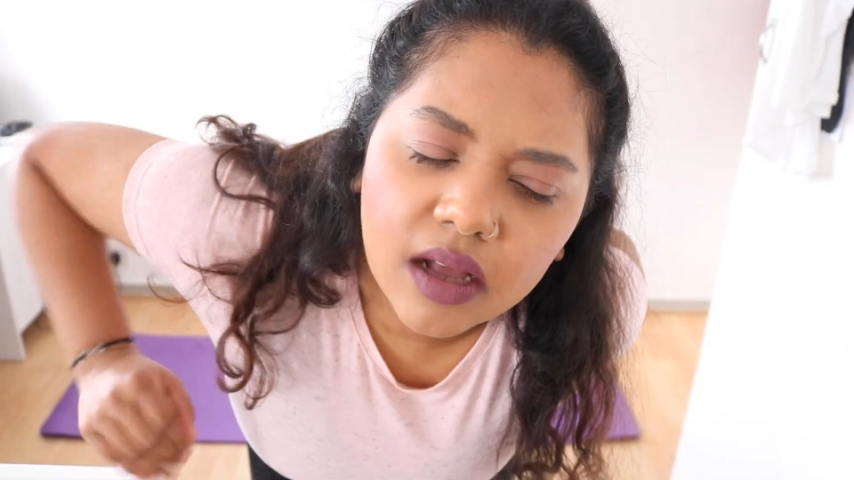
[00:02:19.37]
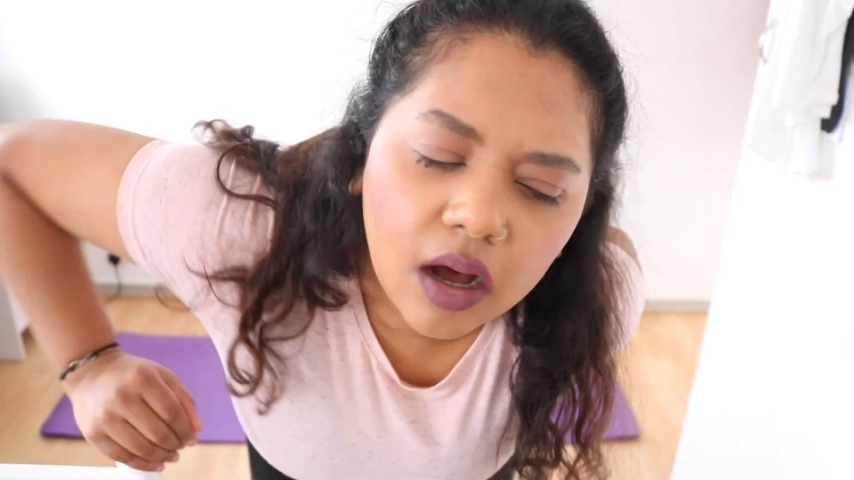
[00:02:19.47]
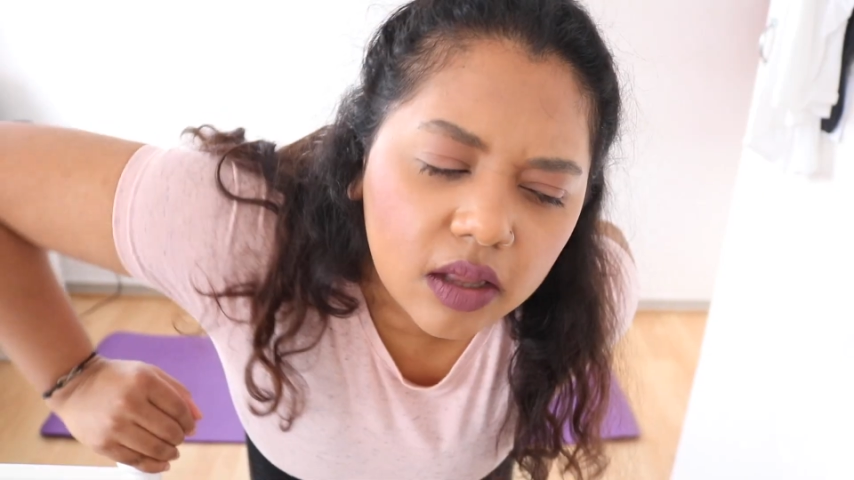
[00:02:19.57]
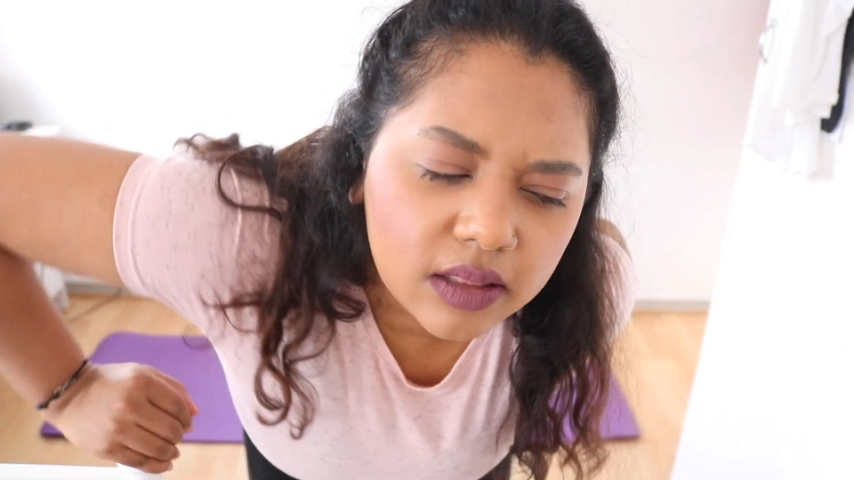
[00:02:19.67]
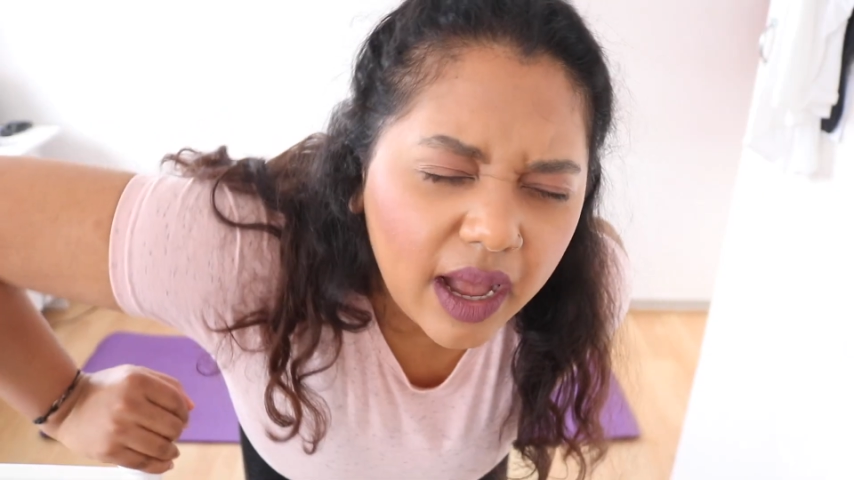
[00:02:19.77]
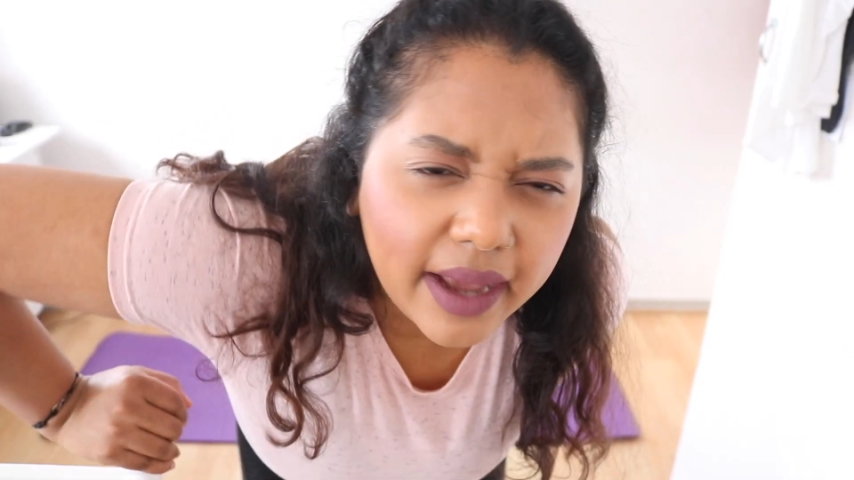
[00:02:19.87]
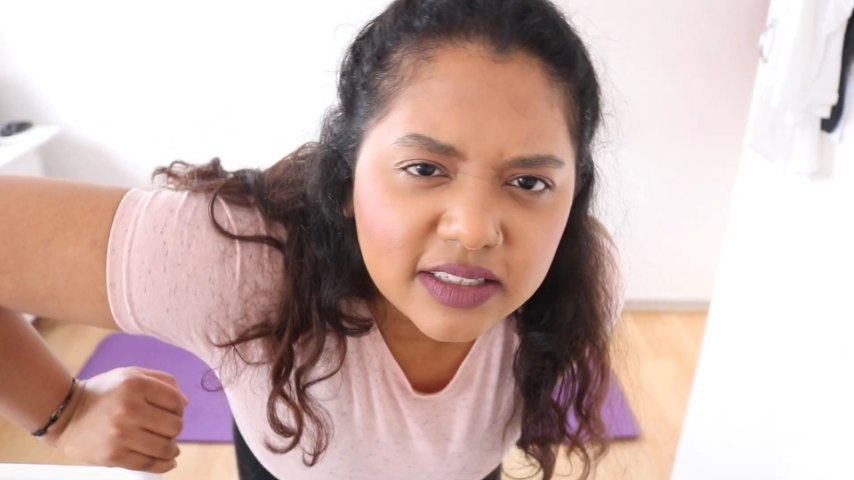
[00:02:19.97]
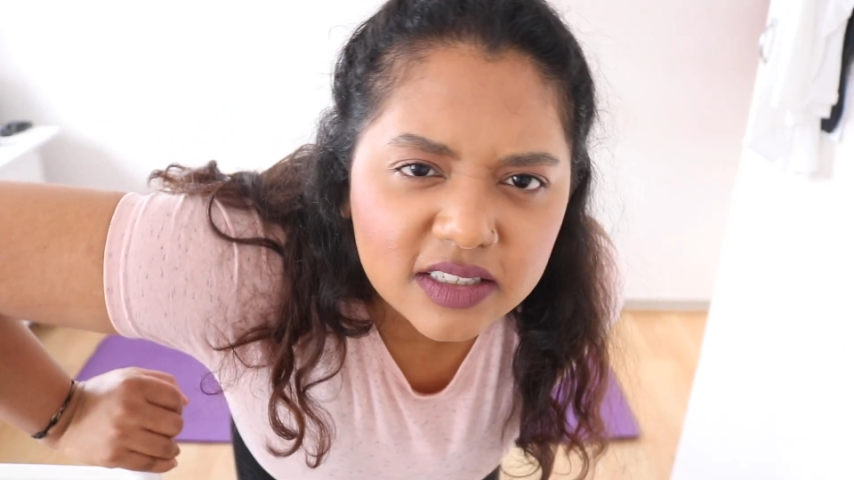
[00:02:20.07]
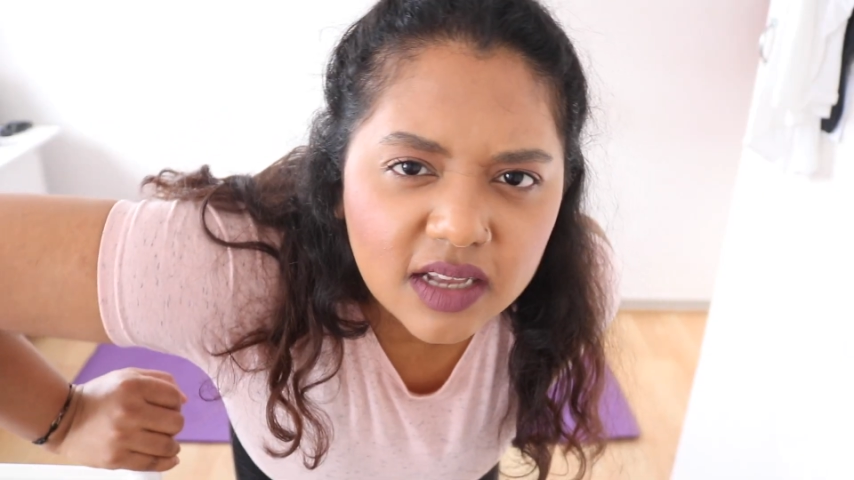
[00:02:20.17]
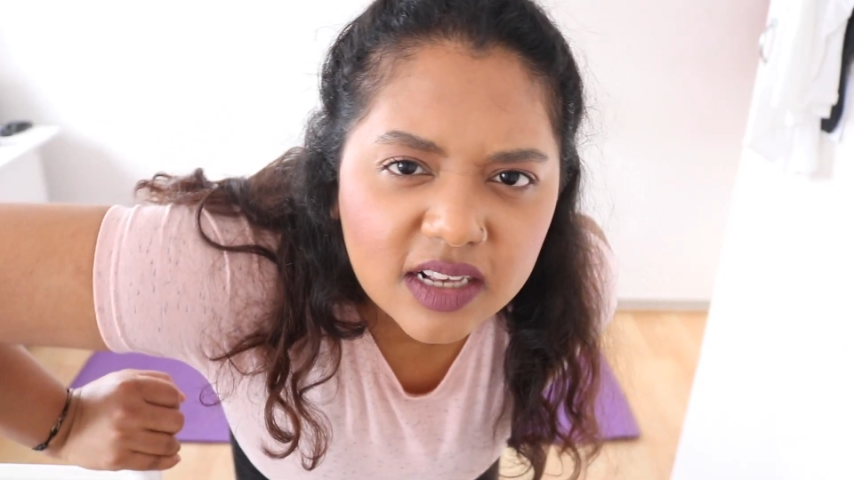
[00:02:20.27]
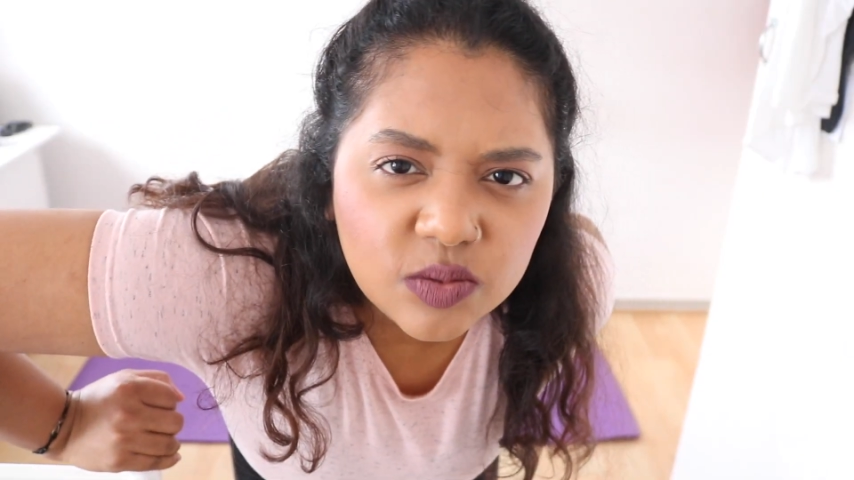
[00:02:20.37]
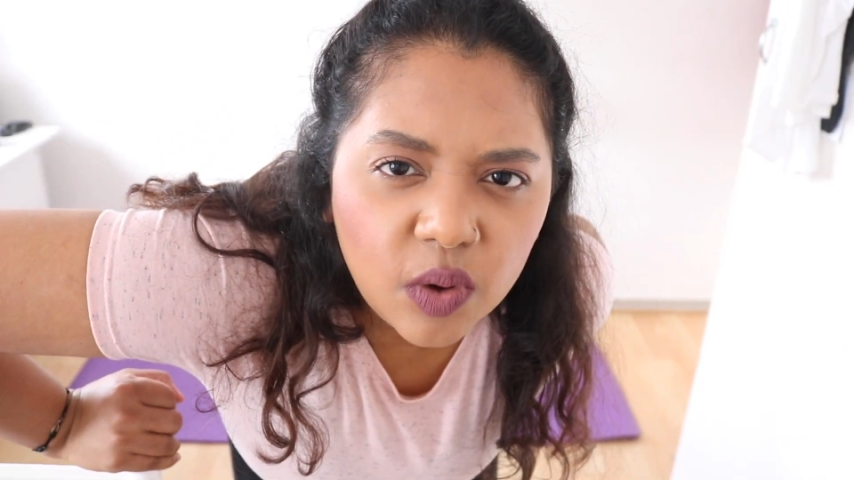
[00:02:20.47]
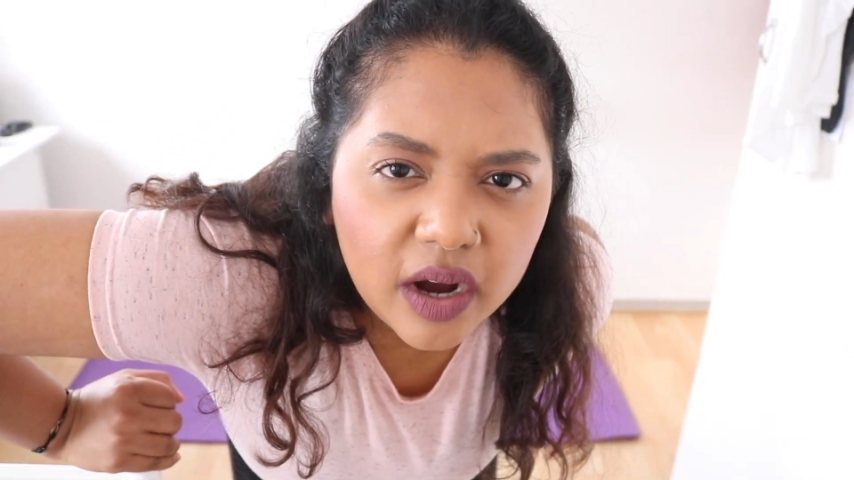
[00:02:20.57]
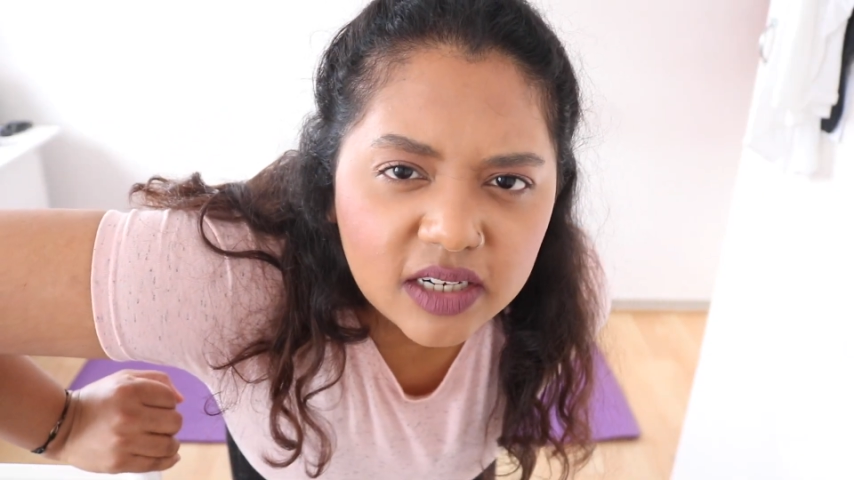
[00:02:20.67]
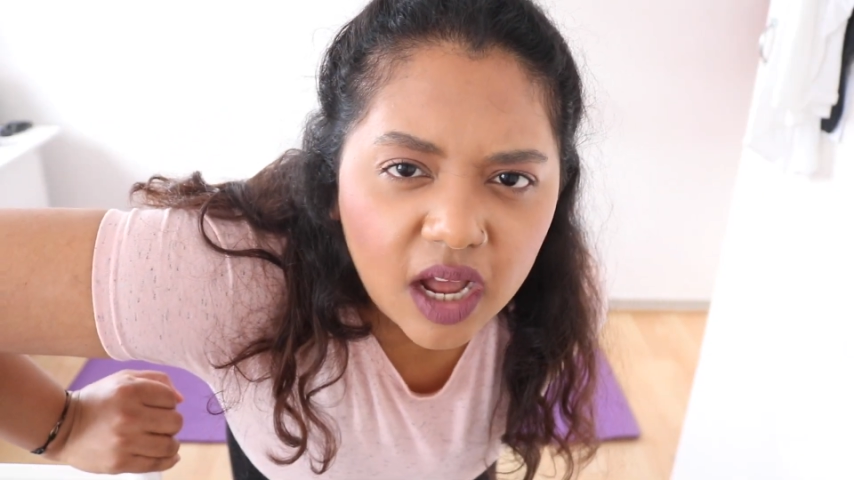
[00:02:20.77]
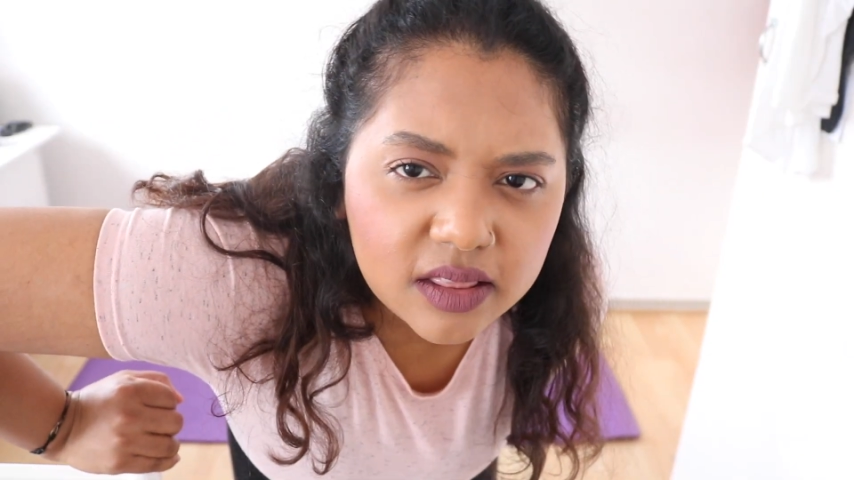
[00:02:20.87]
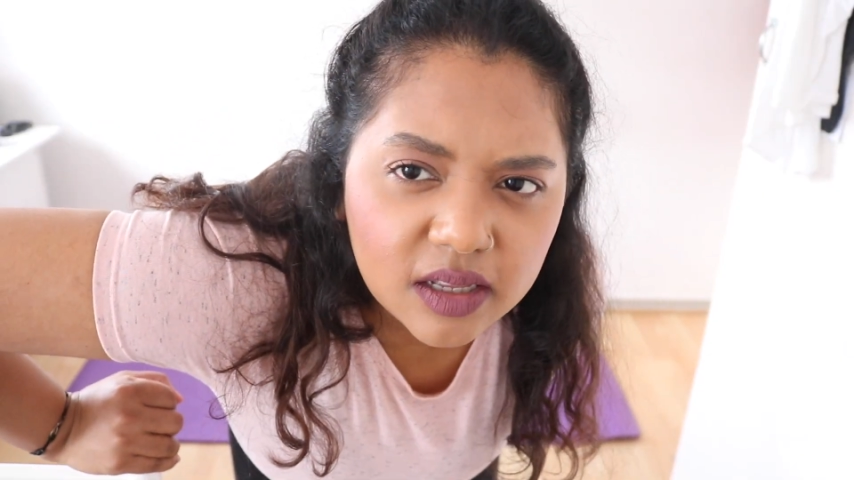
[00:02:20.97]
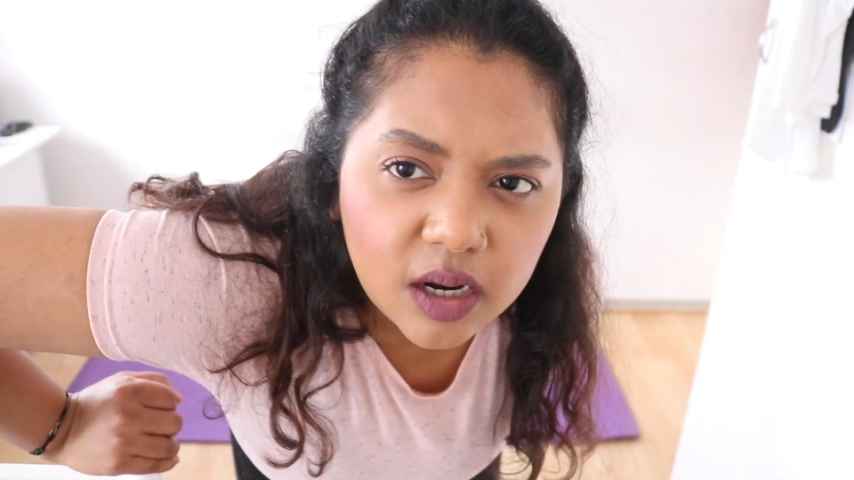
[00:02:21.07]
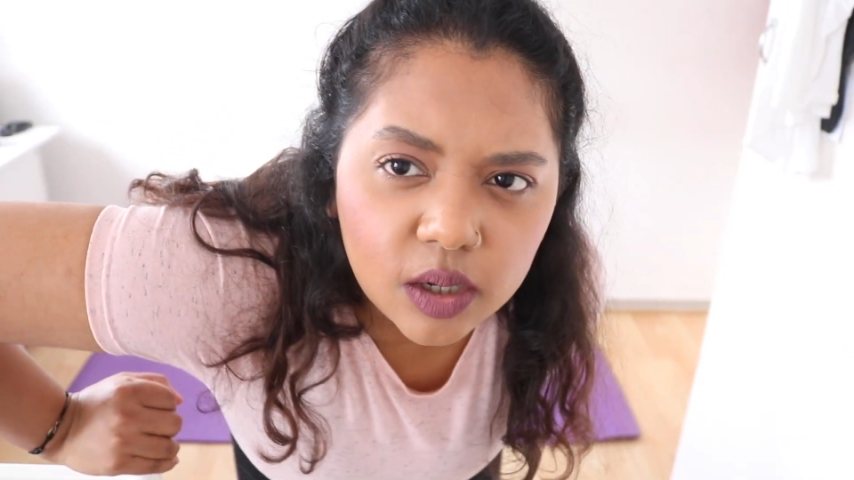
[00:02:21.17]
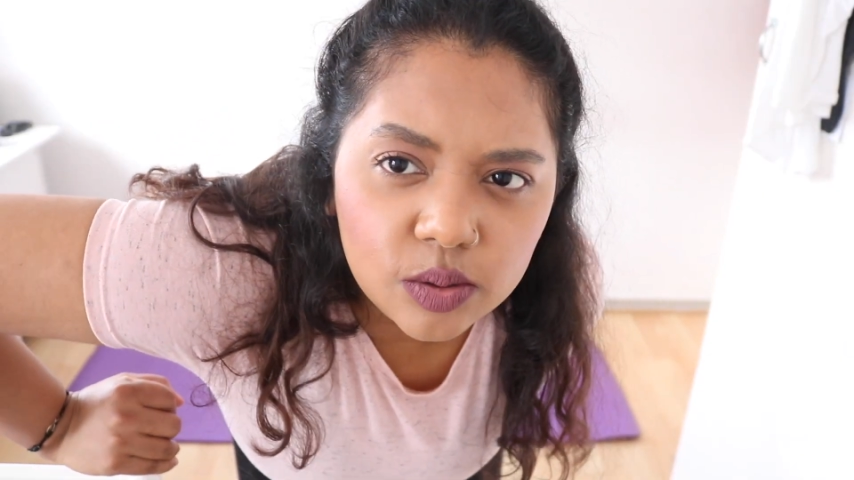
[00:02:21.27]
Oh, that exercise worked hard,
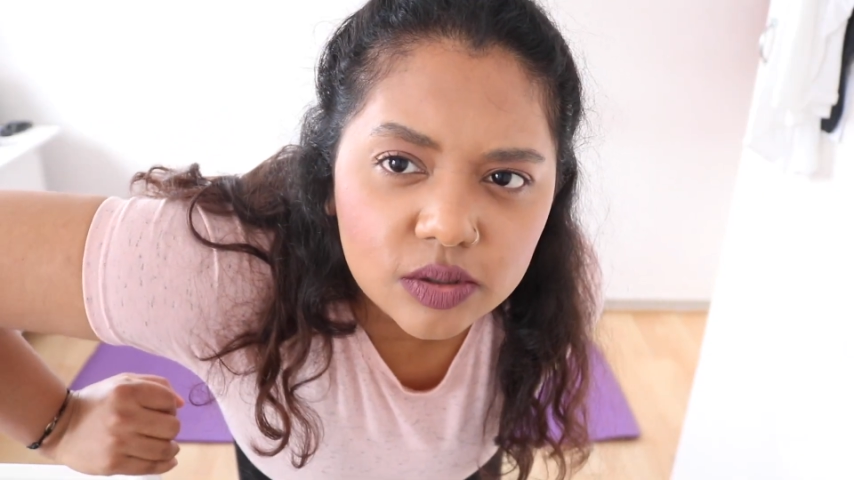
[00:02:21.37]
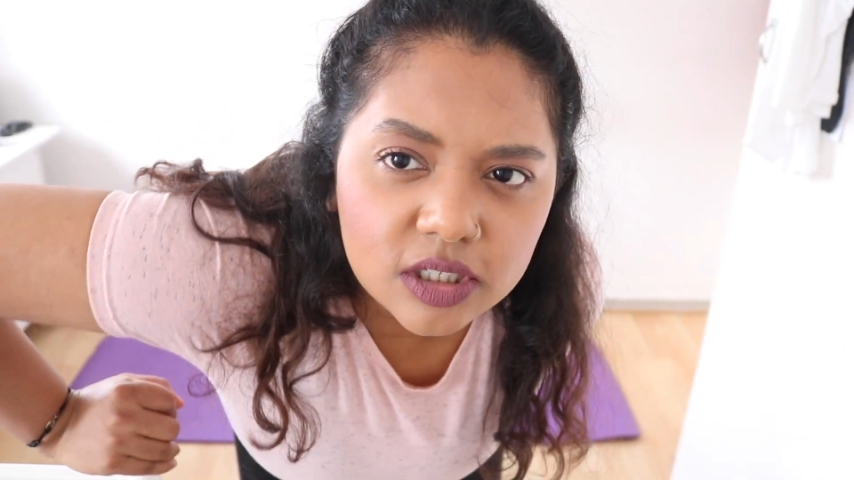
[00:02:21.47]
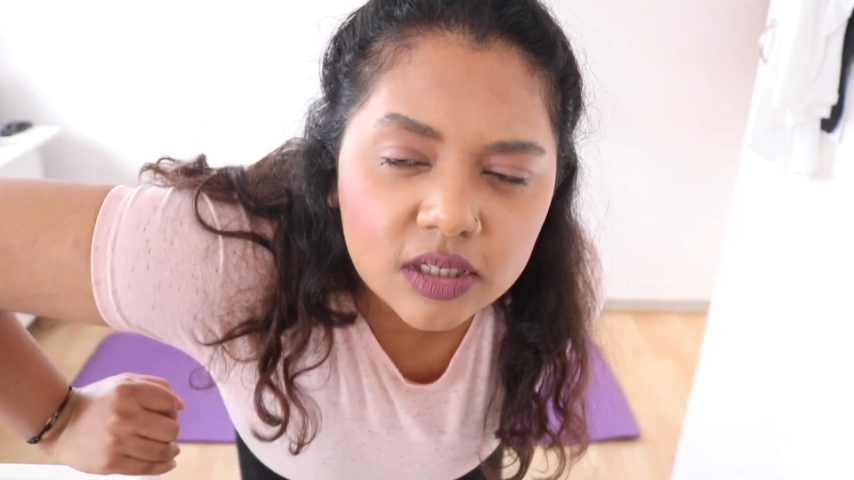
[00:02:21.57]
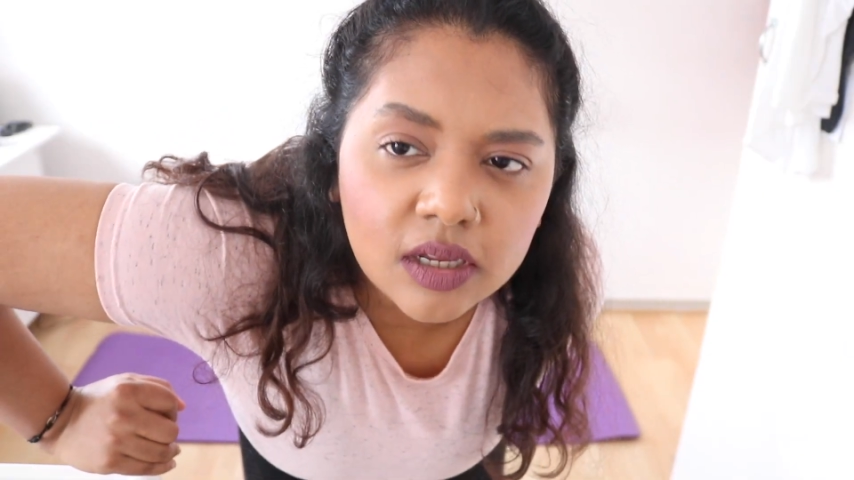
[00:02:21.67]
the glutes.